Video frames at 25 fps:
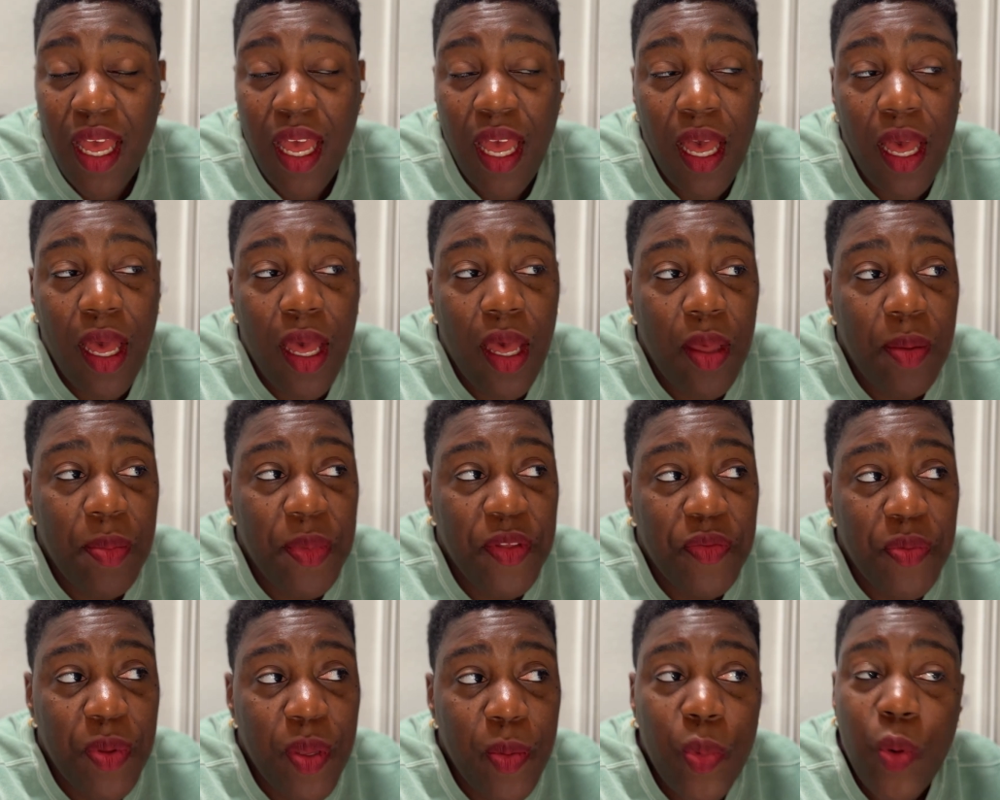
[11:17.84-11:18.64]
Um,
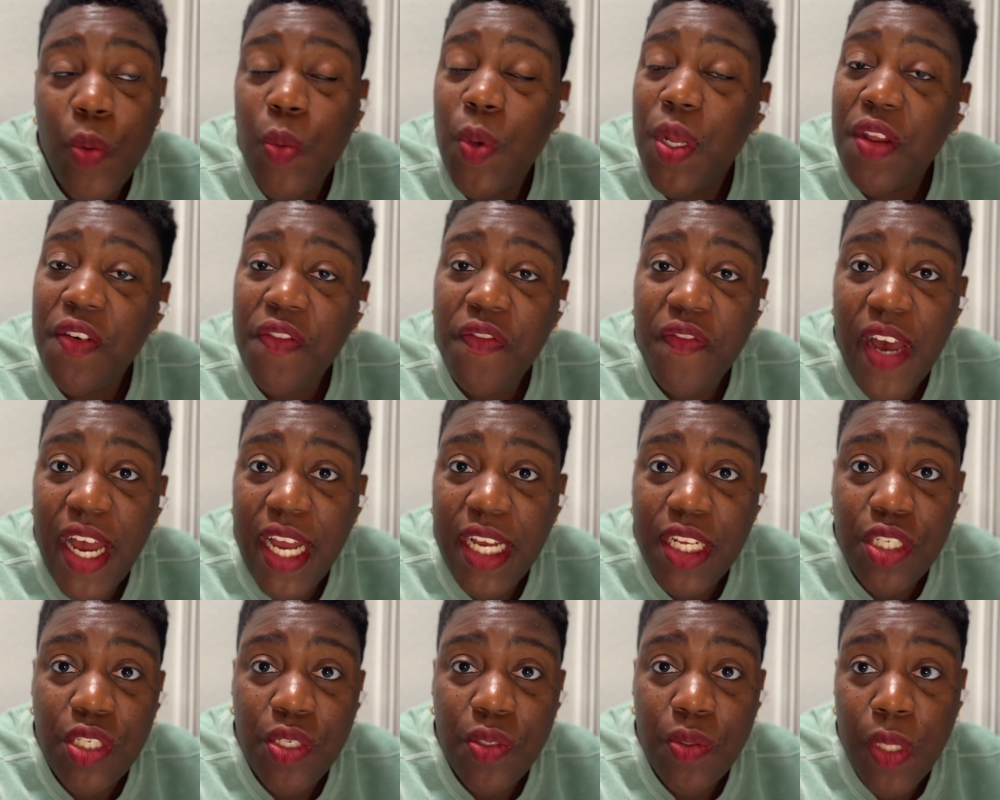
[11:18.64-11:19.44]
if people want to
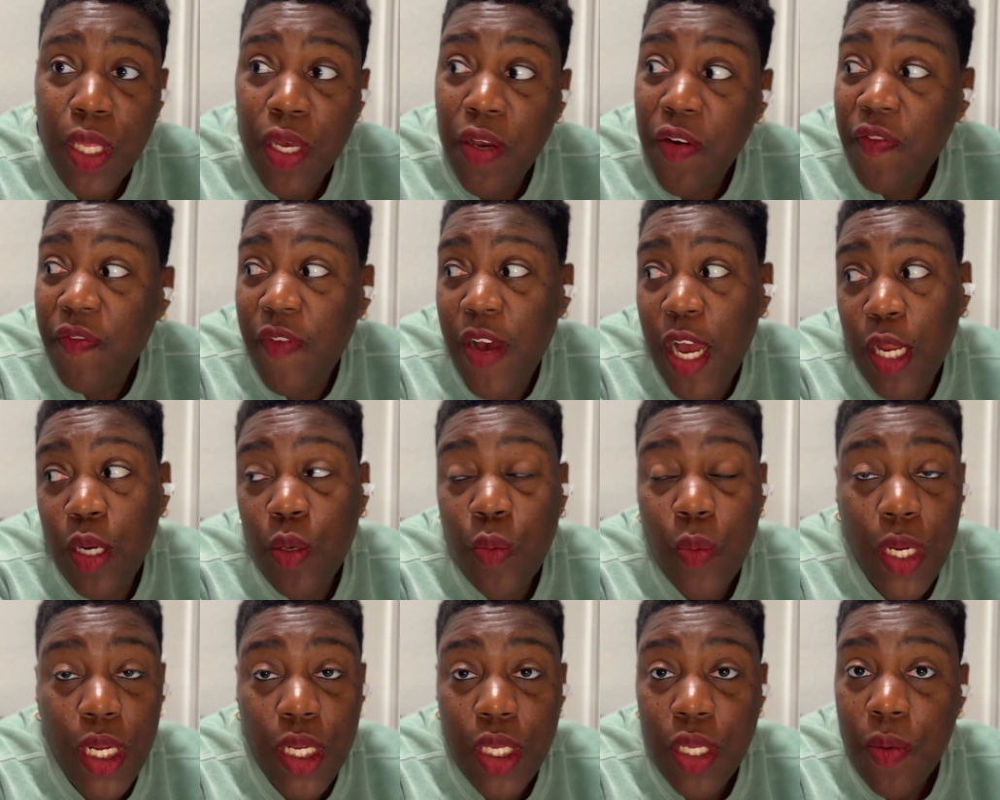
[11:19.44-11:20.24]
find you, they'll find
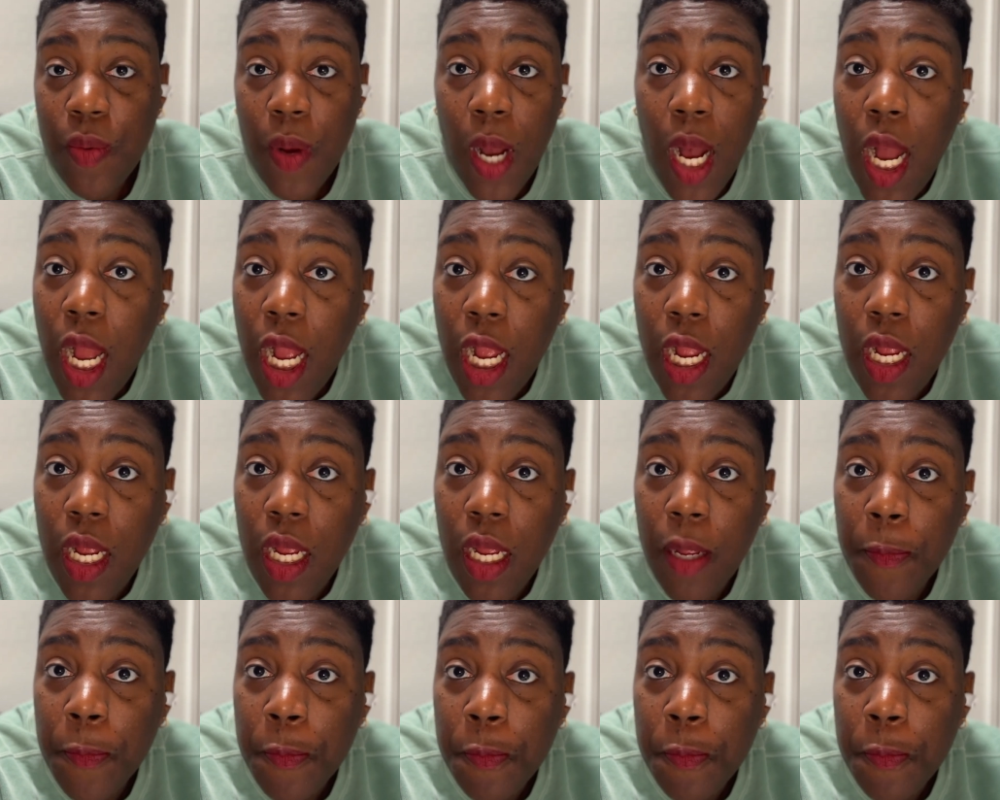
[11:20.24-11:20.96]
where you are.